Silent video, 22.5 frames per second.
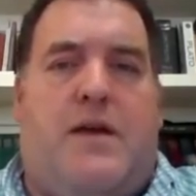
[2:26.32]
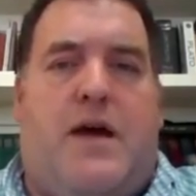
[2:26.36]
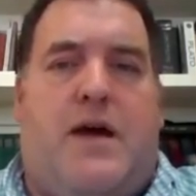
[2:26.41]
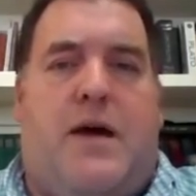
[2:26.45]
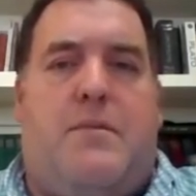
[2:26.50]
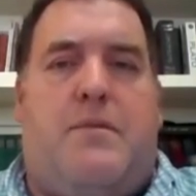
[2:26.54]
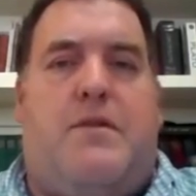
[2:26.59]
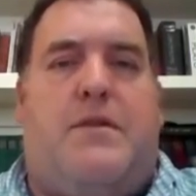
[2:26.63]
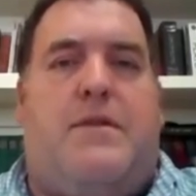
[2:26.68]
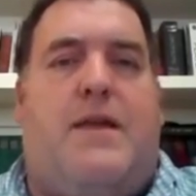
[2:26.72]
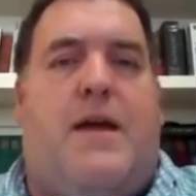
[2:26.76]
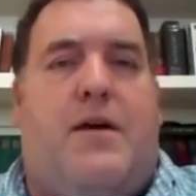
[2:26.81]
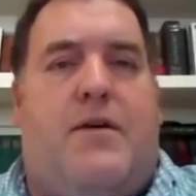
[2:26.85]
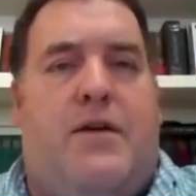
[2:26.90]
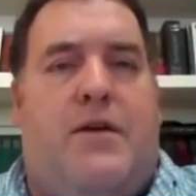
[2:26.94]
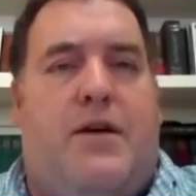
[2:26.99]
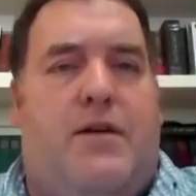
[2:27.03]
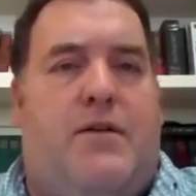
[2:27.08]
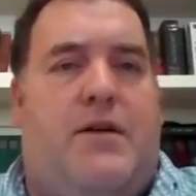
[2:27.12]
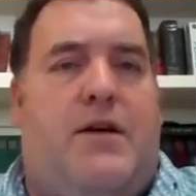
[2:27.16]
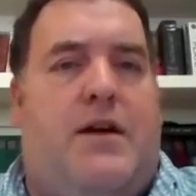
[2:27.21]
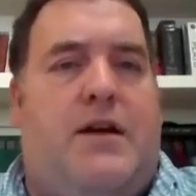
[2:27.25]
the Sabbath. Now
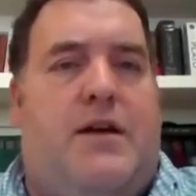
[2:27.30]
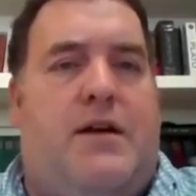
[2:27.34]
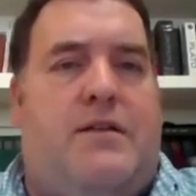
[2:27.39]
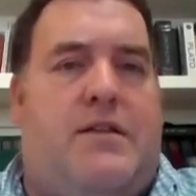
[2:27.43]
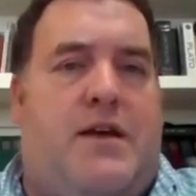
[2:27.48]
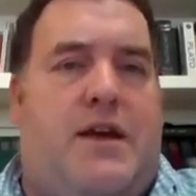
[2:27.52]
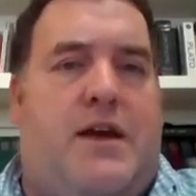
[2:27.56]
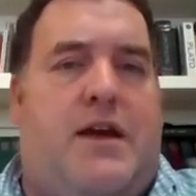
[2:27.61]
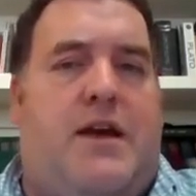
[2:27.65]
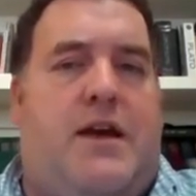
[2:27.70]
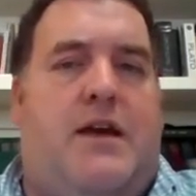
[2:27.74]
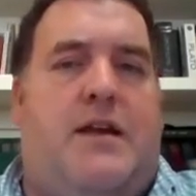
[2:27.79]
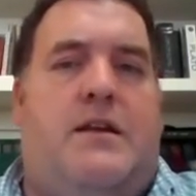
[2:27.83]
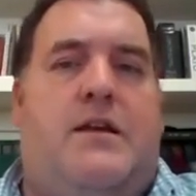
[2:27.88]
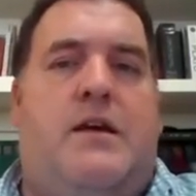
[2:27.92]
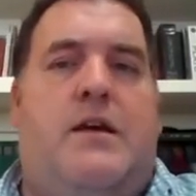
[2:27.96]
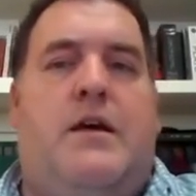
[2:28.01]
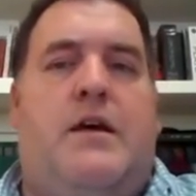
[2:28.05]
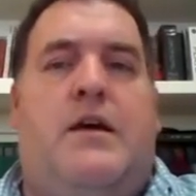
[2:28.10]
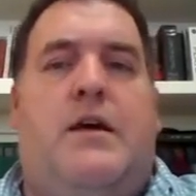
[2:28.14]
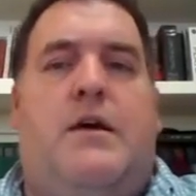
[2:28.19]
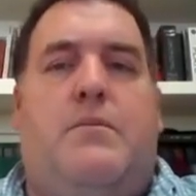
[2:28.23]
here he is again,
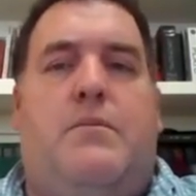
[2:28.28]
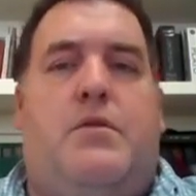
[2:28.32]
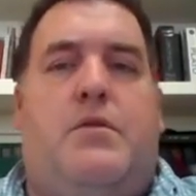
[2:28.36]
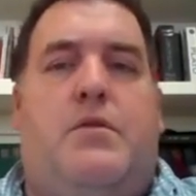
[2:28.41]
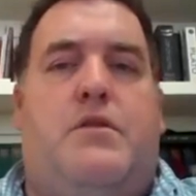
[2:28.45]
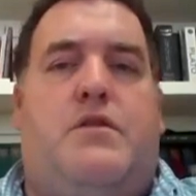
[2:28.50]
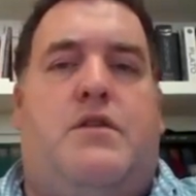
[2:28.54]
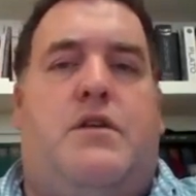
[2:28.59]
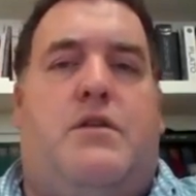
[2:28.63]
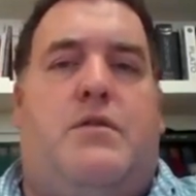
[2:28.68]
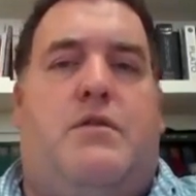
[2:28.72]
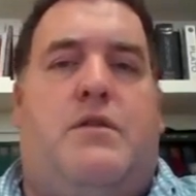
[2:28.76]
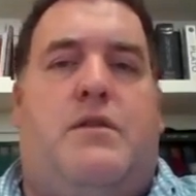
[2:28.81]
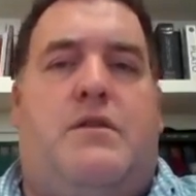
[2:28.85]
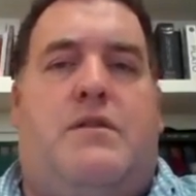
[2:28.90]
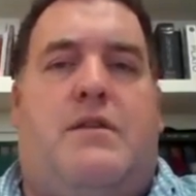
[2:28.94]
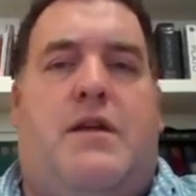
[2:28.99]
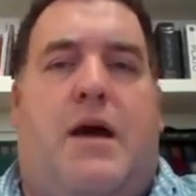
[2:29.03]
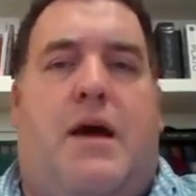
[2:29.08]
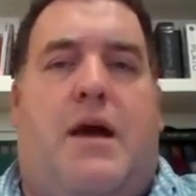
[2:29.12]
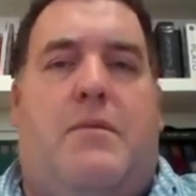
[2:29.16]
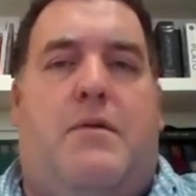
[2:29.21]
pushing on the
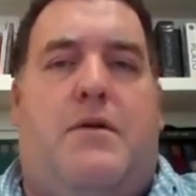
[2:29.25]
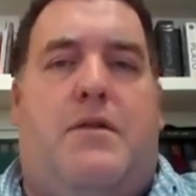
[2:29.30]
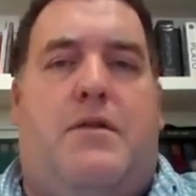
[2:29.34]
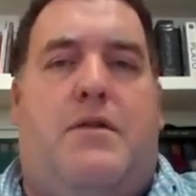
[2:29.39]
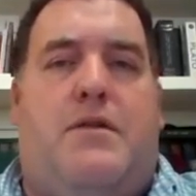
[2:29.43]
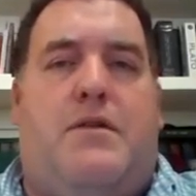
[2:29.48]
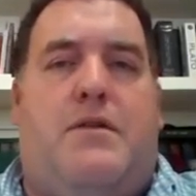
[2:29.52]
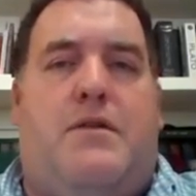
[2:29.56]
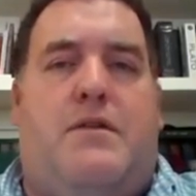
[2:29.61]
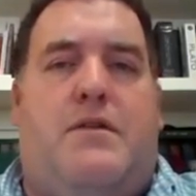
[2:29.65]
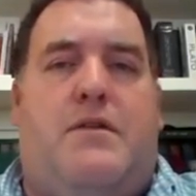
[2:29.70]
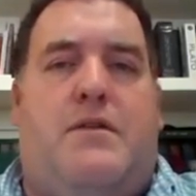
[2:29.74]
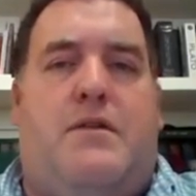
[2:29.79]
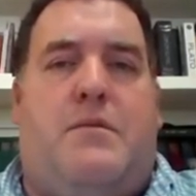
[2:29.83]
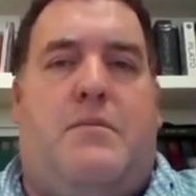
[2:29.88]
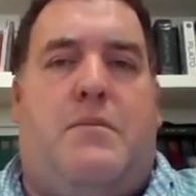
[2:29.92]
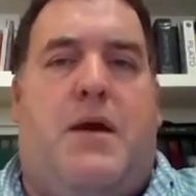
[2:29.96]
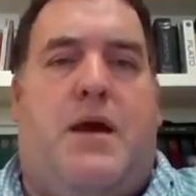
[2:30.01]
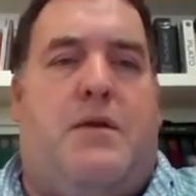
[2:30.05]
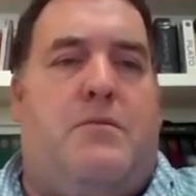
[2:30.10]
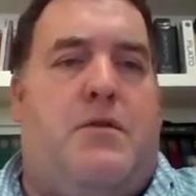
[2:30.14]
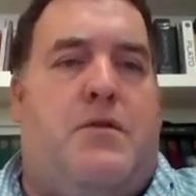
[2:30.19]
Sabbath. This is the
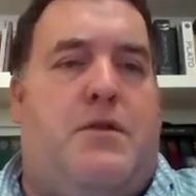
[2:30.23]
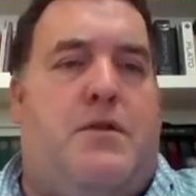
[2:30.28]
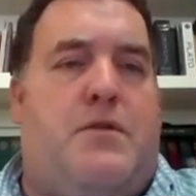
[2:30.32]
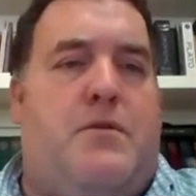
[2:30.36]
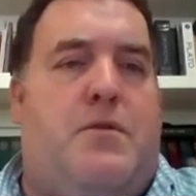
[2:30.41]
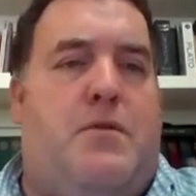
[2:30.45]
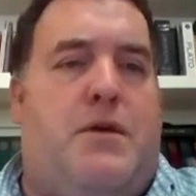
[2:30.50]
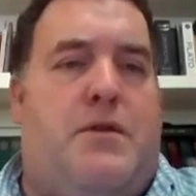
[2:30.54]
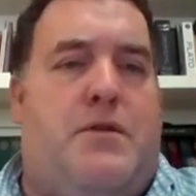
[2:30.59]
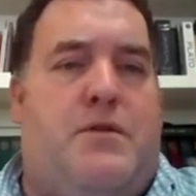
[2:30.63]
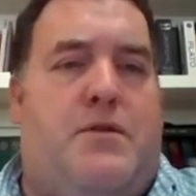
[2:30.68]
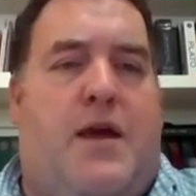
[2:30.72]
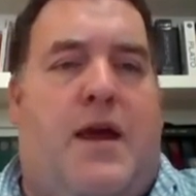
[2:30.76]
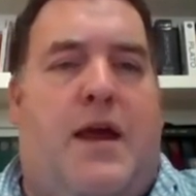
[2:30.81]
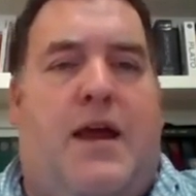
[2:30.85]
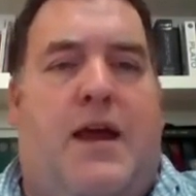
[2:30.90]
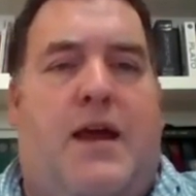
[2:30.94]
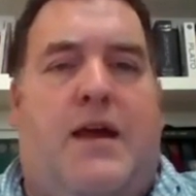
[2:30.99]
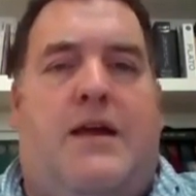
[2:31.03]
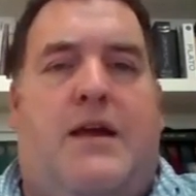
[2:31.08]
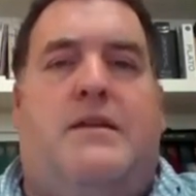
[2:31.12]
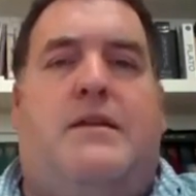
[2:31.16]
man with the withered
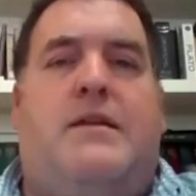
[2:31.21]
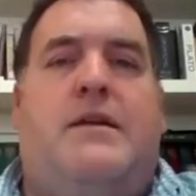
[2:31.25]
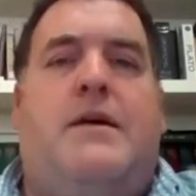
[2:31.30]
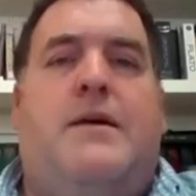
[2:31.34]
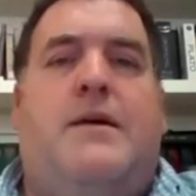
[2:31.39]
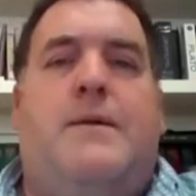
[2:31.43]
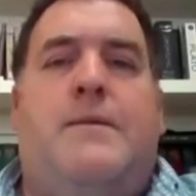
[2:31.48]
hand.